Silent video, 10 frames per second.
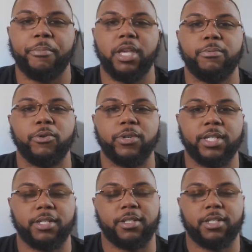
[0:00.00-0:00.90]
people
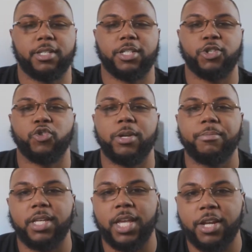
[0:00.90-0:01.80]
is
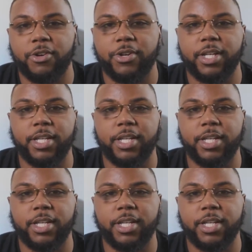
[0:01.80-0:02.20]
extremely ignorant.